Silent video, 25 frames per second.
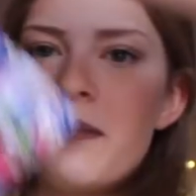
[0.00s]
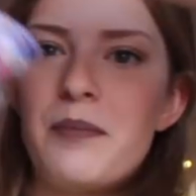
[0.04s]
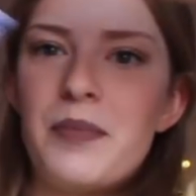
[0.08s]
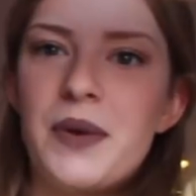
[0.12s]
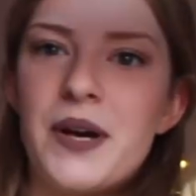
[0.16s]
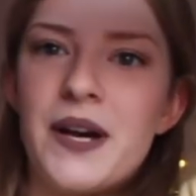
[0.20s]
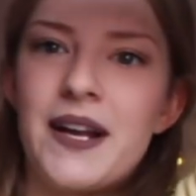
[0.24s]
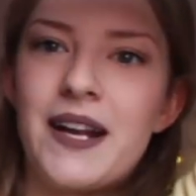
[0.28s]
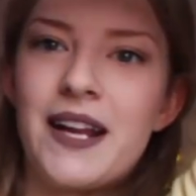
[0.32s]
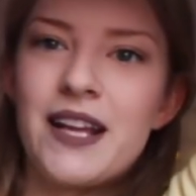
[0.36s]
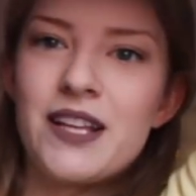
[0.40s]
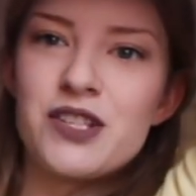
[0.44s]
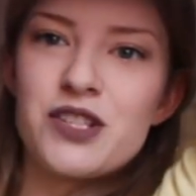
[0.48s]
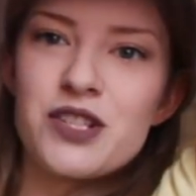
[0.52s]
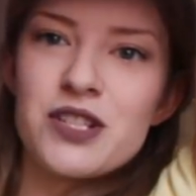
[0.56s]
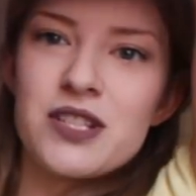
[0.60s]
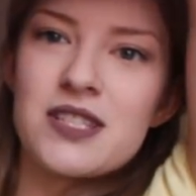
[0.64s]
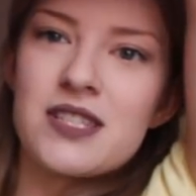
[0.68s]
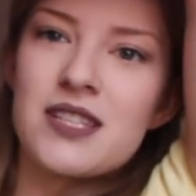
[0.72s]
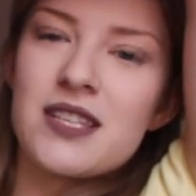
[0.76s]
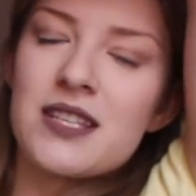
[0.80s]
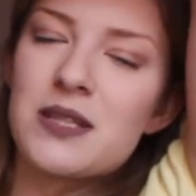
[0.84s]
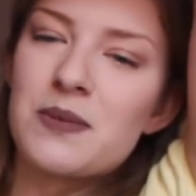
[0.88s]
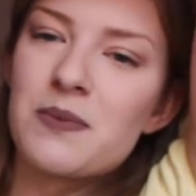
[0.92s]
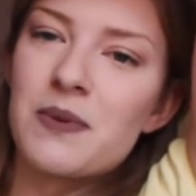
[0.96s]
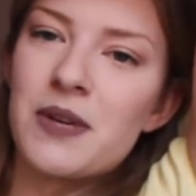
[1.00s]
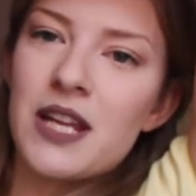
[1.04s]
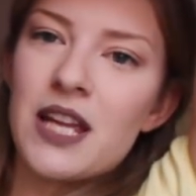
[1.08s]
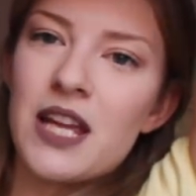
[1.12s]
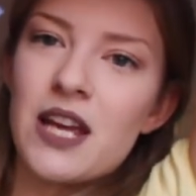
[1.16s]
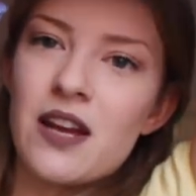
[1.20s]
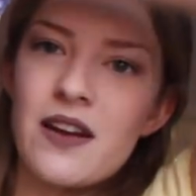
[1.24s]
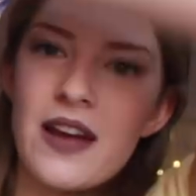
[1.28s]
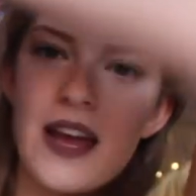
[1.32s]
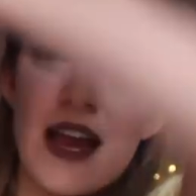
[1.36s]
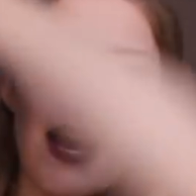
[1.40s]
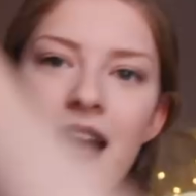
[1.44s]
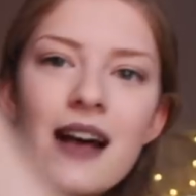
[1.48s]
but it's just this one
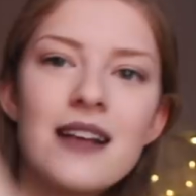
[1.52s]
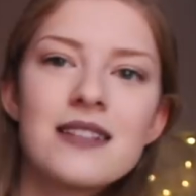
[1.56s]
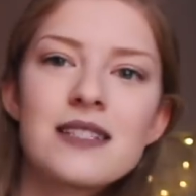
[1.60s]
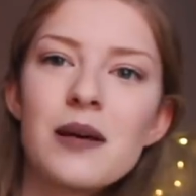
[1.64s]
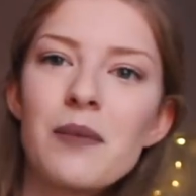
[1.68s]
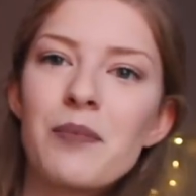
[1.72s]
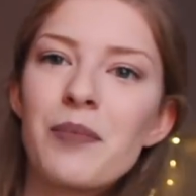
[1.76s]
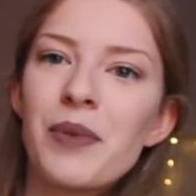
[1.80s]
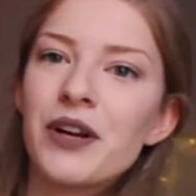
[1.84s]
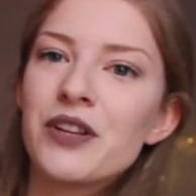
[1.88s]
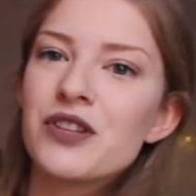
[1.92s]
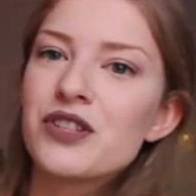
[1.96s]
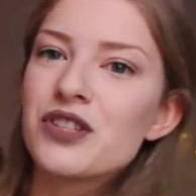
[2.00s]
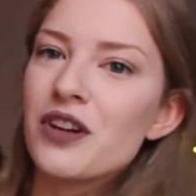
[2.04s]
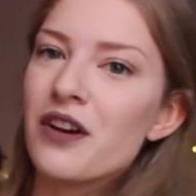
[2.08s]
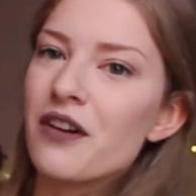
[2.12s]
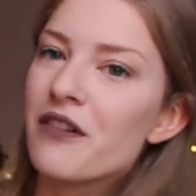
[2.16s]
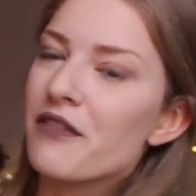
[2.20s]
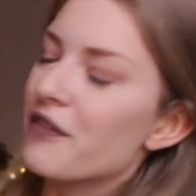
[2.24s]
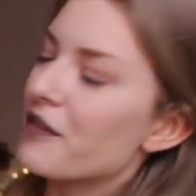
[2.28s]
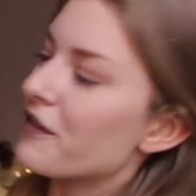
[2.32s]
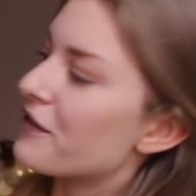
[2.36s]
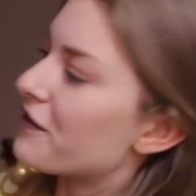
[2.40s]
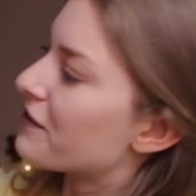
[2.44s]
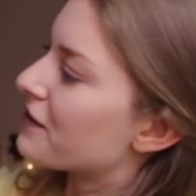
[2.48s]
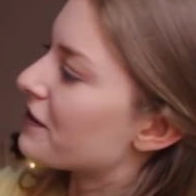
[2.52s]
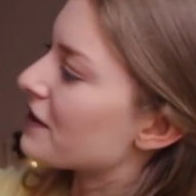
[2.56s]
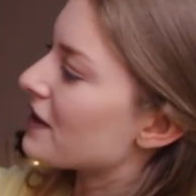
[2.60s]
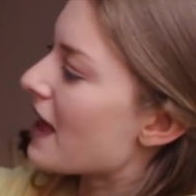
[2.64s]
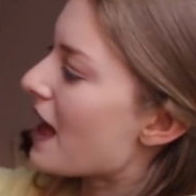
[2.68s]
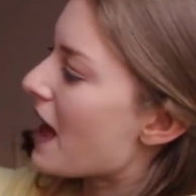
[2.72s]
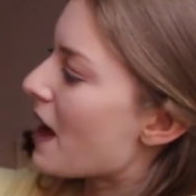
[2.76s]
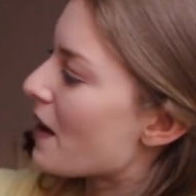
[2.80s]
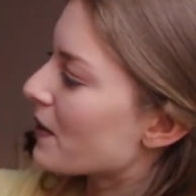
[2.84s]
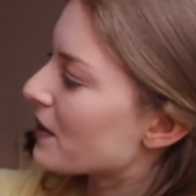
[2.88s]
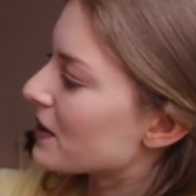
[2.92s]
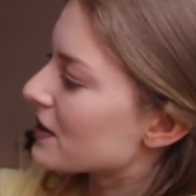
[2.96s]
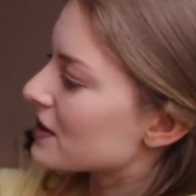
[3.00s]
here. It has a bunch of
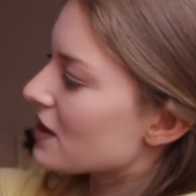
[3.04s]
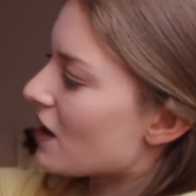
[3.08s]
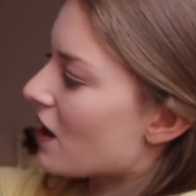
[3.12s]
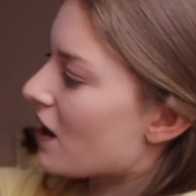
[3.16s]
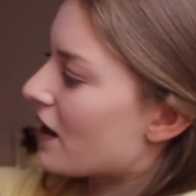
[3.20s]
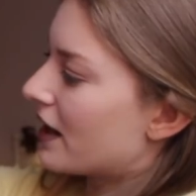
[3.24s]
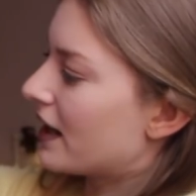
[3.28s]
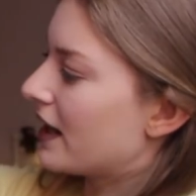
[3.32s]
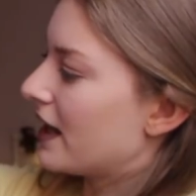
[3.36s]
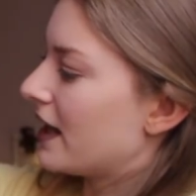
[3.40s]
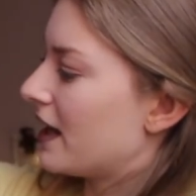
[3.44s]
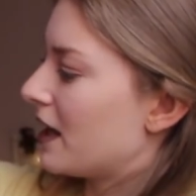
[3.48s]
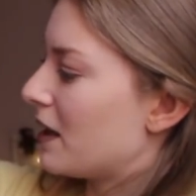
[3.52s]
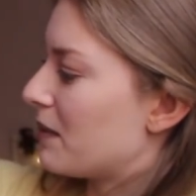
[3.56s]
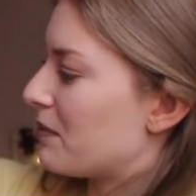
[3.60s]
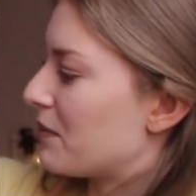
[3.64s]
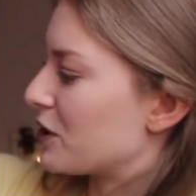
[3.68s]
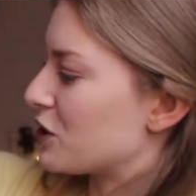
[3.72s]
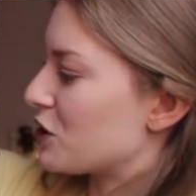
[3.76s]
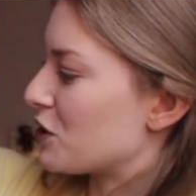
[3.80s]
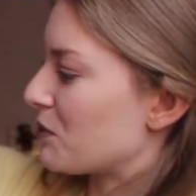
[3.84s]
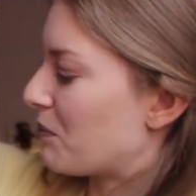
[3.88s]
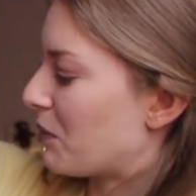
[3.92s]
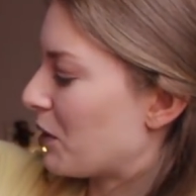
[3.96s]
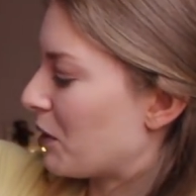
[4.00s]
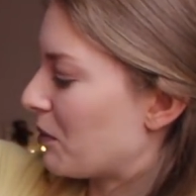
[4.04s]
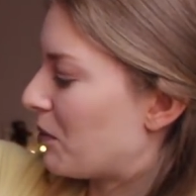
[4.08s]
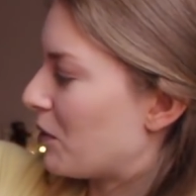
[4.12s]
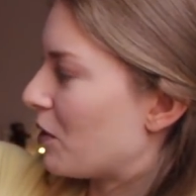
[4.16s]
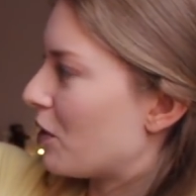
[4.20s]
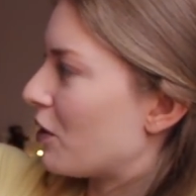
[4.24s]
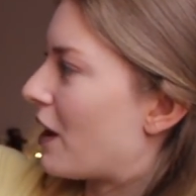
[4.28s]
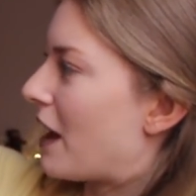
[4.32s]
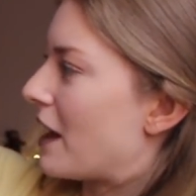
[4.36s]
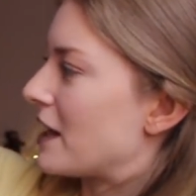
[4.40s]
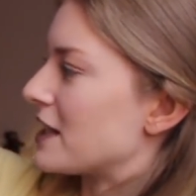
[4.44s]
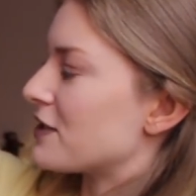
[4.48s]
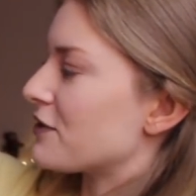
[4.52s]
flowers on it, a bunch of
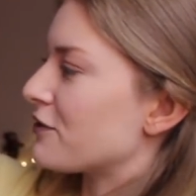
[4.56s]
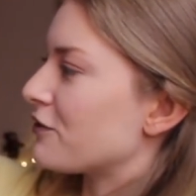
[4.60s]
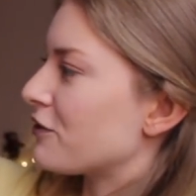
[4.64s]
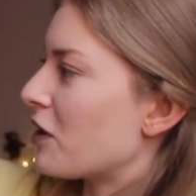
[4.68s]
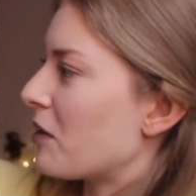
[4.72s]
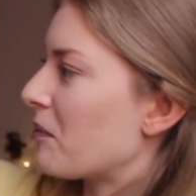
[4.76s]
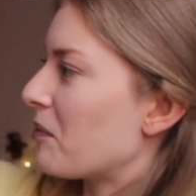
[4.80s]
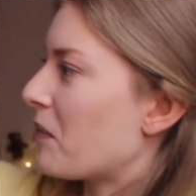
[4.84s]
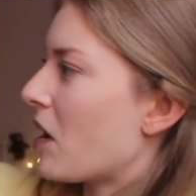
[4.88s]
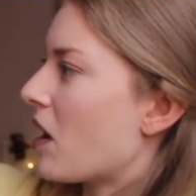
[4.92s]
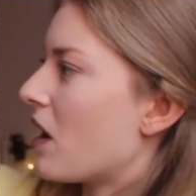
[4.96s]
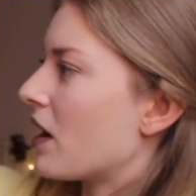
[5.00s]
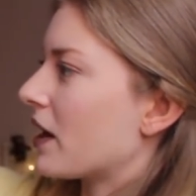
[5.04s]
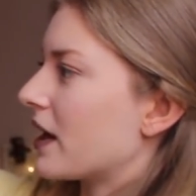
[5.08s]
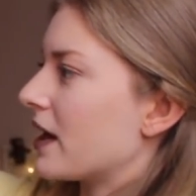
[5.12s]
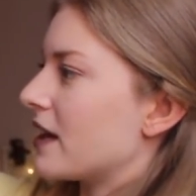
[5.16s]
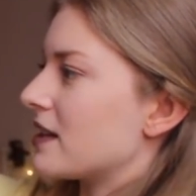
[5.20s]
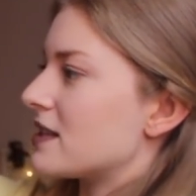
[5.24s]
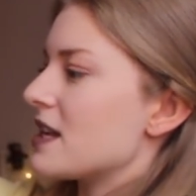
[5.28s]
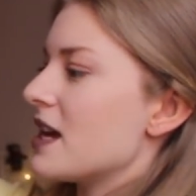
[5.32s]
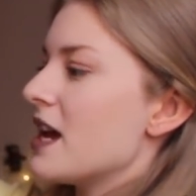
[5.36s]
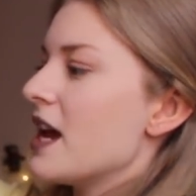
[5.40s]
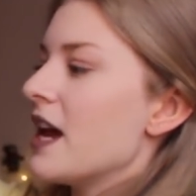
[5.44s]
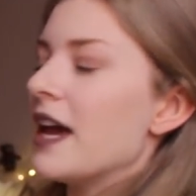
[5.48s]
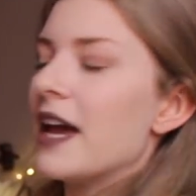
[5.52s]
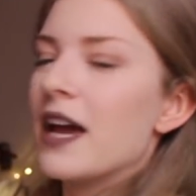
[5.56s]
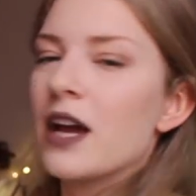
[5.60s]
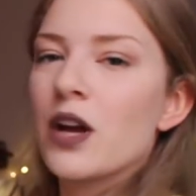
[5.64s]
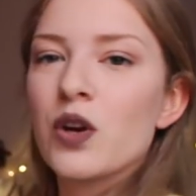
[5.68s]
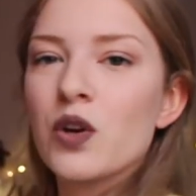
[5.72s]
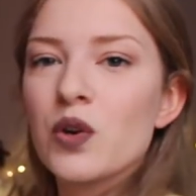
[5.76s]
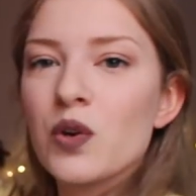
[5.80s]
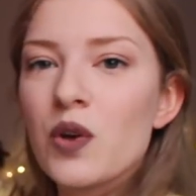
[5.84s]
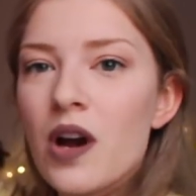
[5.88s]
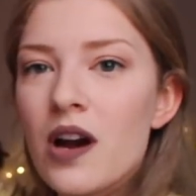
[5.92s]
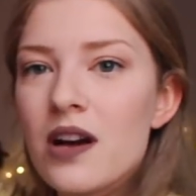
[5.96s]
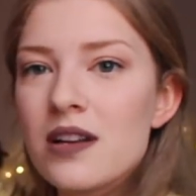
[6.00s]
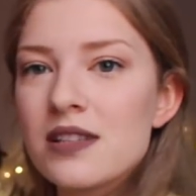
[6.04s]
purple, has front pockets, it
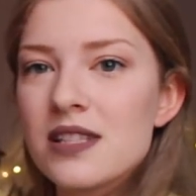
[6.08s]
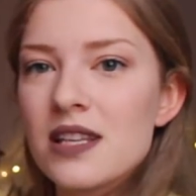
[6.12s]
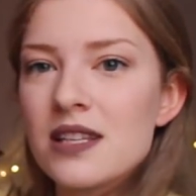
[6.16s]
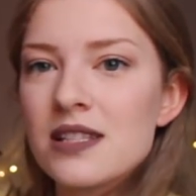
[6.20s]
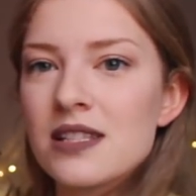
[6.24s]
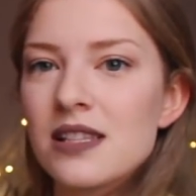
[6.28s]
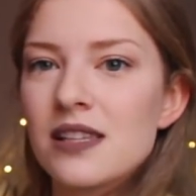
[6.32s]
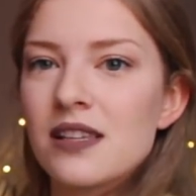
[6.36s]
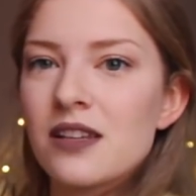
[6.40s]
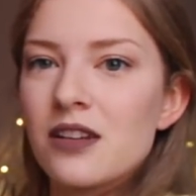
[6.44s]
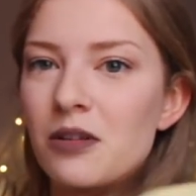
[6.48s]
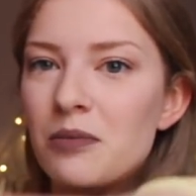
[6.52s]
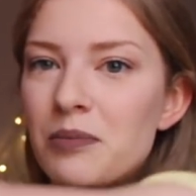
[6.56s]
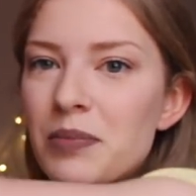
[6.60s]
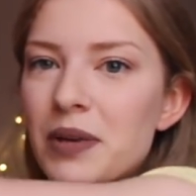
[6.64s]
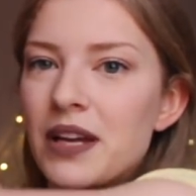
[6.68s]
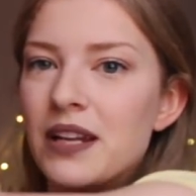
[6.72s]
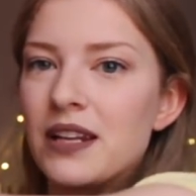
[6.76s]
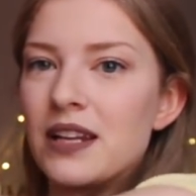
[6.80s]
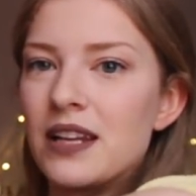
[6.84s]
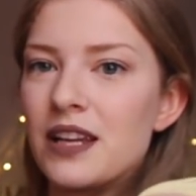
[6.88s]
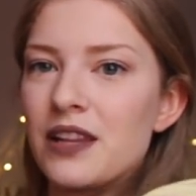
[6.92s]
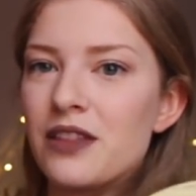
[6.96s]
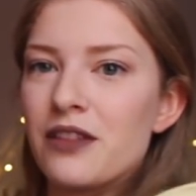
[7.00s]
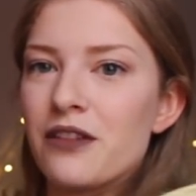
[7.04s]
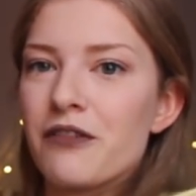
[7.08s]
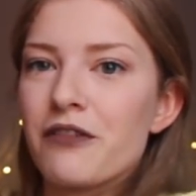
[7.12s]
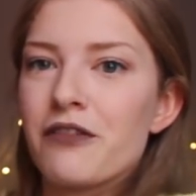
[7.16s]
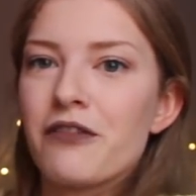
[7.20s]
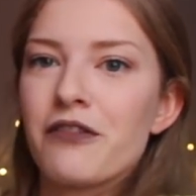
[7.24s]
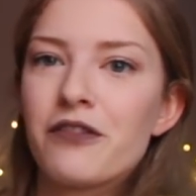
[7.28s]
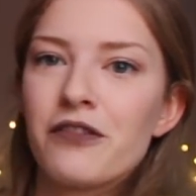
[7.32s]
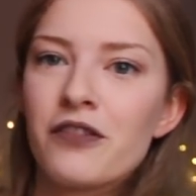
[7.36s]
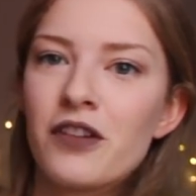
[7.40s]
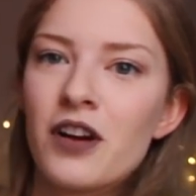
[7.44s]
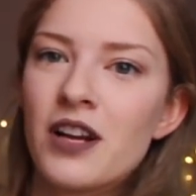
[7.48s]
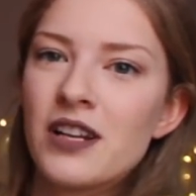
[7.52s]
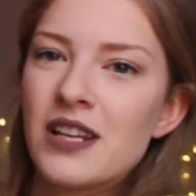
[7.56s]
crosses a little bit in the
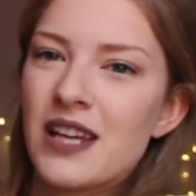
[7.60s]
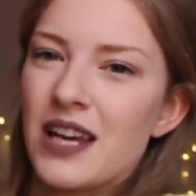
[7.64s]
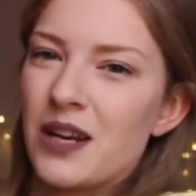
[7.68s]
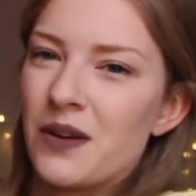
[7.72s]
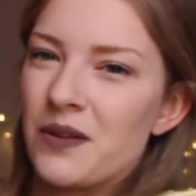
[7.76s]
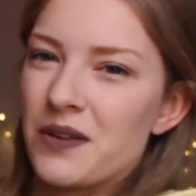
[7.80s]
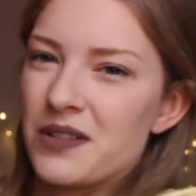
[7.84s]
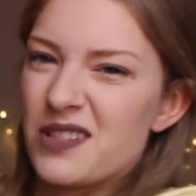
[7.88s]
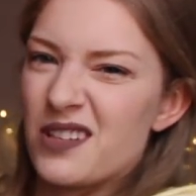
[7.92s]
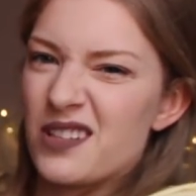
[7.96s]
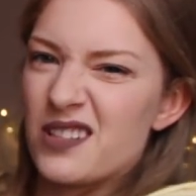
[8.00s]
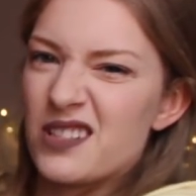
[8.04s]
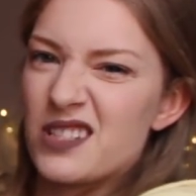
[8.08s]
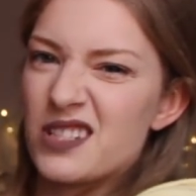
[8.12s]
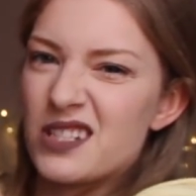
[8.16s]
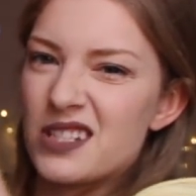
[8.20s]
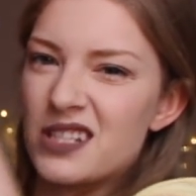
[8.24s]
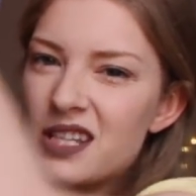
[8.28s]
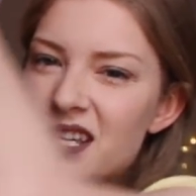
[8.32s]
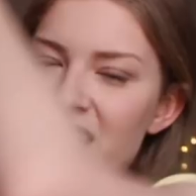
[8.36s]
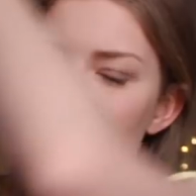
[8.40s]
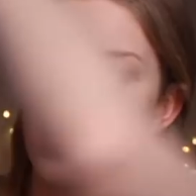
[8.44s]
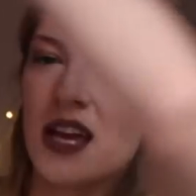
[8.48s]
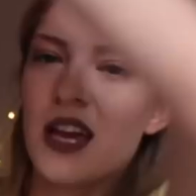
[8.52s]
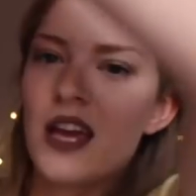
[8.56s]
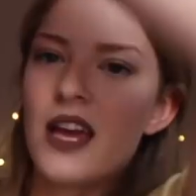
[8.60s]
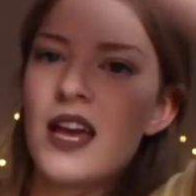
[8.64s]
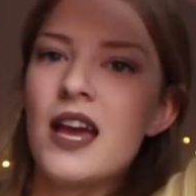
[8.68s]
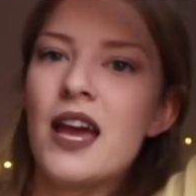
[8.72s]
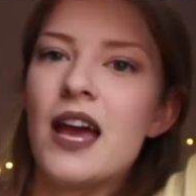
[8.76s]
front, I know it's hard to see,